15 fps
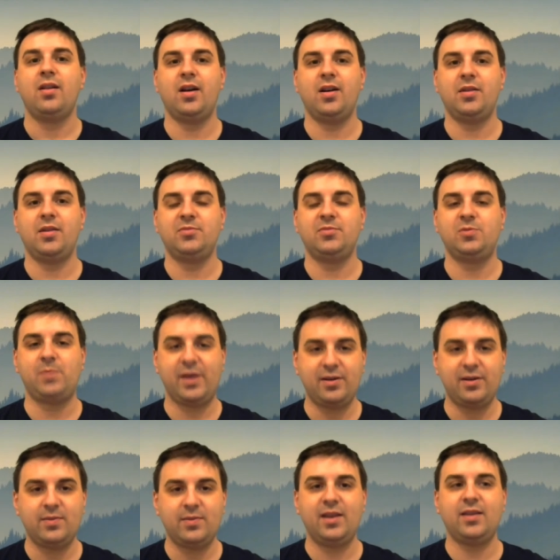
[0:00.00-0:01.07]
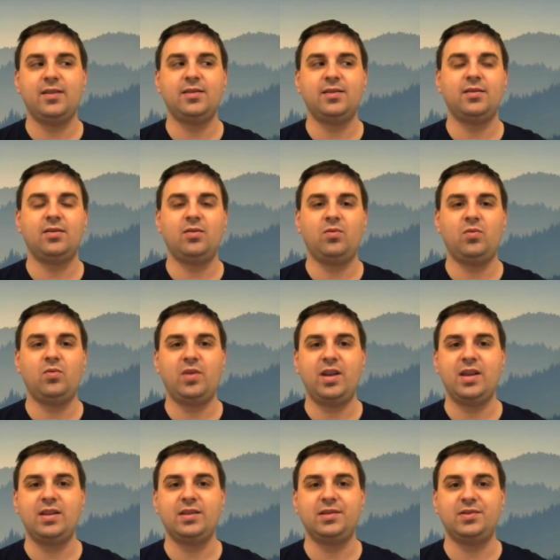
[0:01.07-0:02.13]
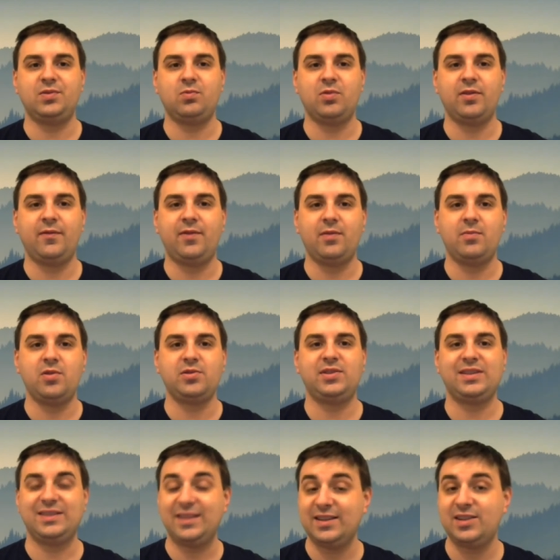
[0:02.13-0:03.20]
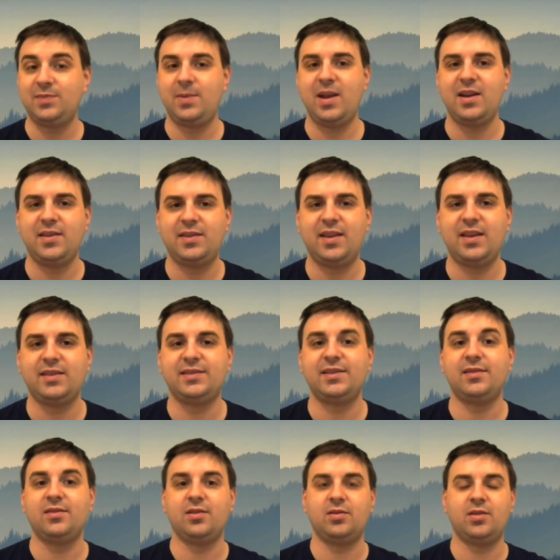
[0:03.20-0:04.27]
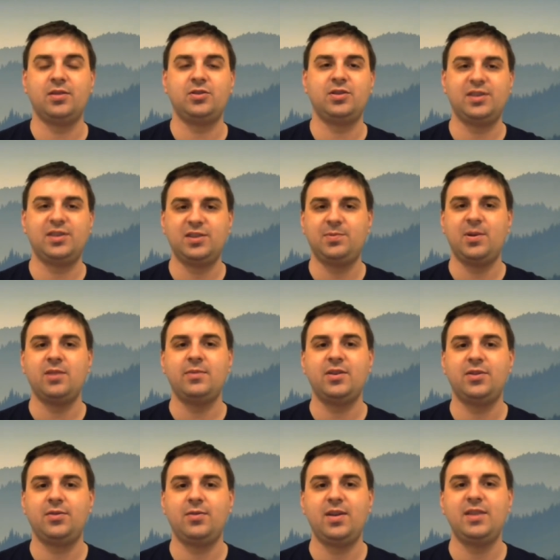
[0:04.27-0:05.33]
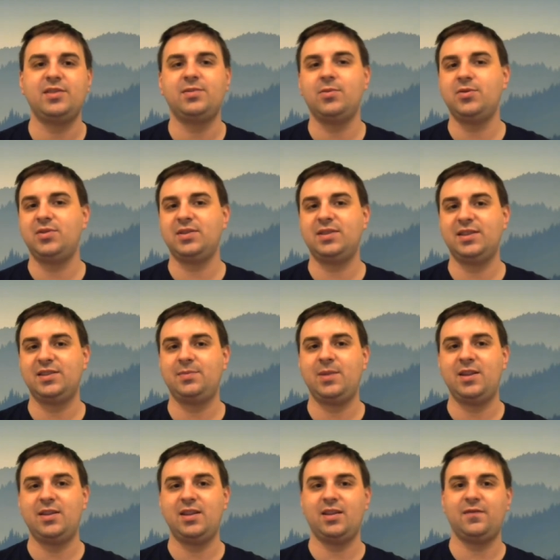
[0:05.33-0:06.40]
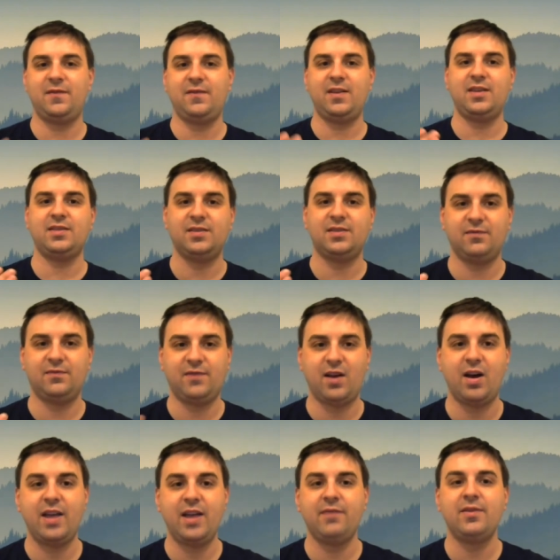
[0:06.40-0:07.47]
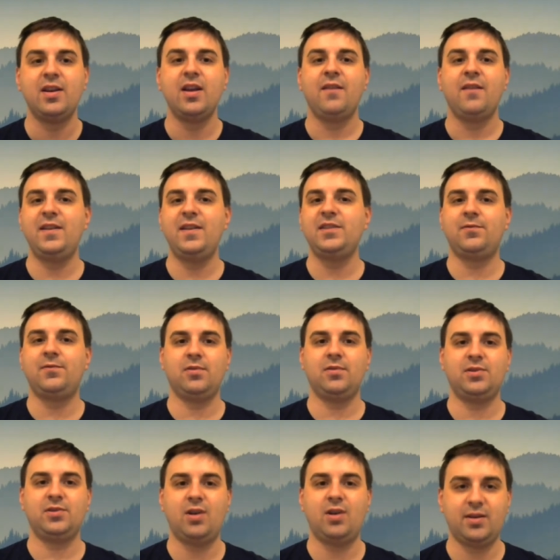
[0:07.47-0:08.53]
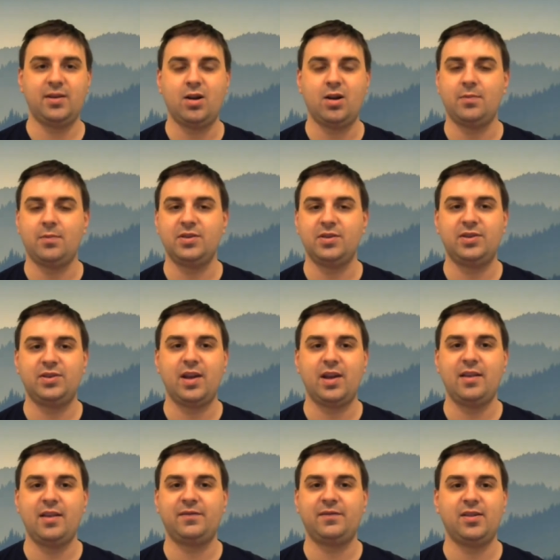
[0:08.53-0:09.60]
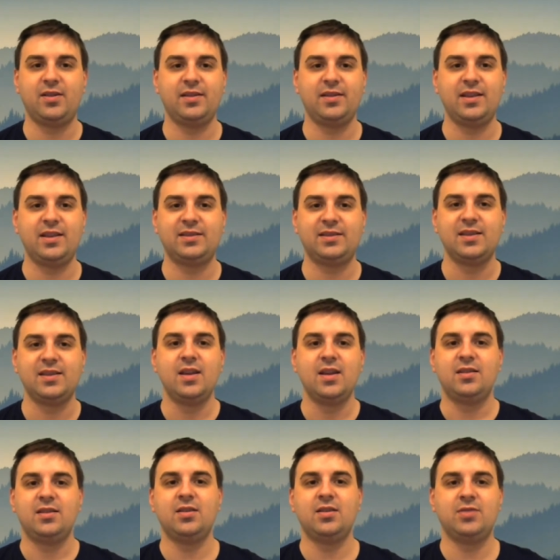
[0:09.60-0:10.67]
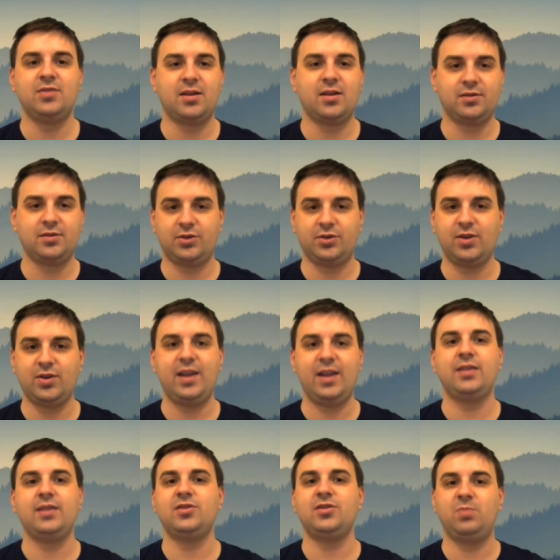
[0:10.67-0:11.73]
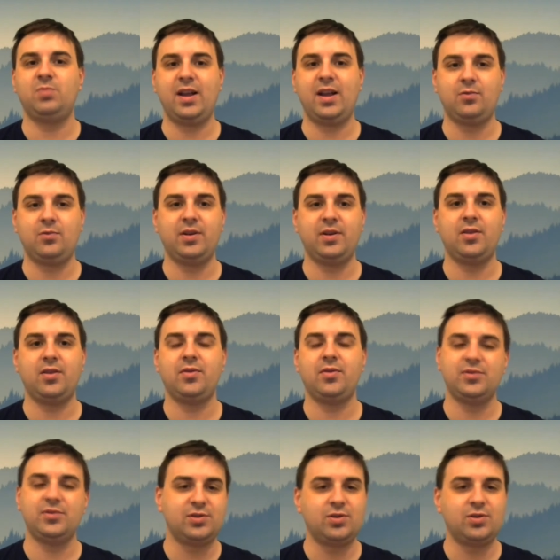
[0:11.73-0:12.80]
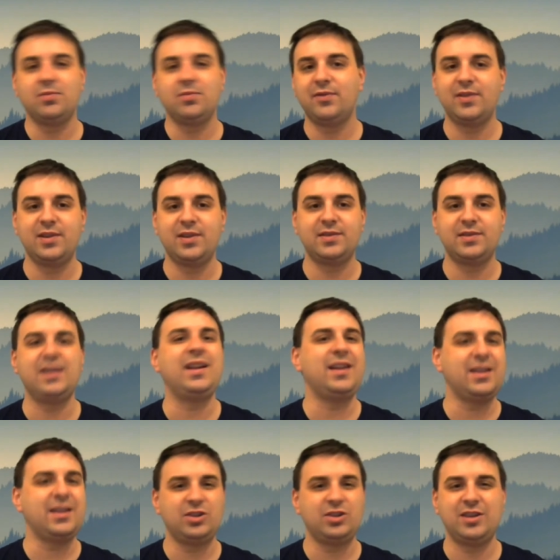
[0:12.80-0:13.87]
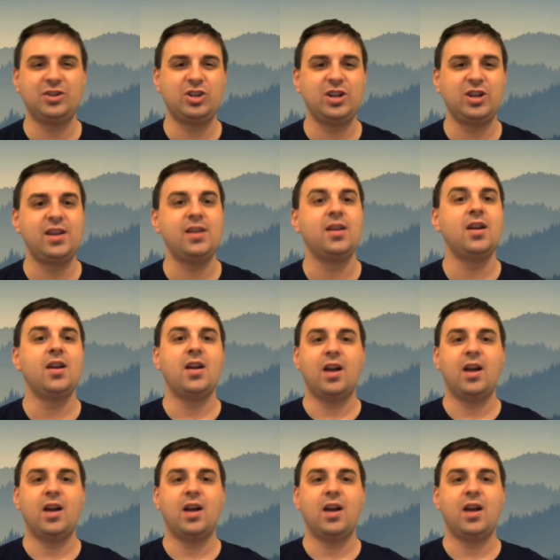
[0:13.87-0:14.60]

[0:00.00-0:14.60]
Um, Spider-Man is one of the most anticipated things, or I should say Spider-Man three is the most anticipated thing in Phase five. Phase four is hot garbage. I have talked, it's, you know, Doctor Strange, Black Widow, those two movies, and I guess Shang-Chi